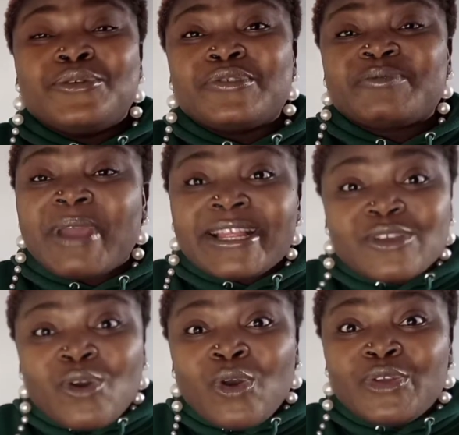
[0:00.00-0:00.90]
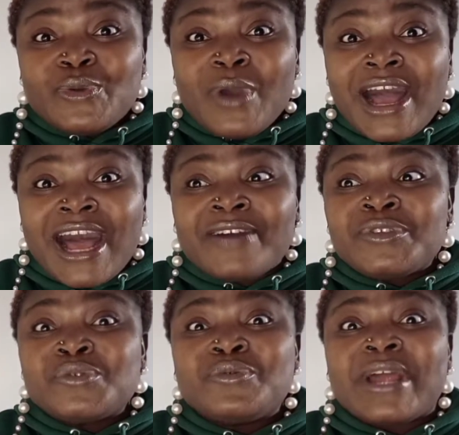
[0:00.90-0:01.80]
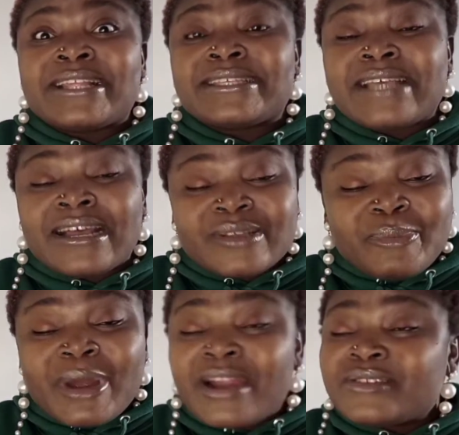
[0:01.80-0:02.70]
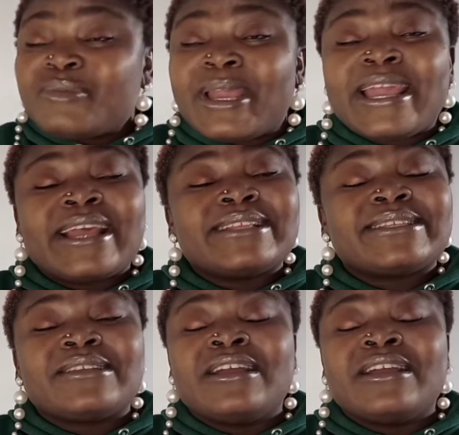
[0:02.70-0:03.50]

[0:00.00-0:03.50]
you've spent all you have to rent that apartment.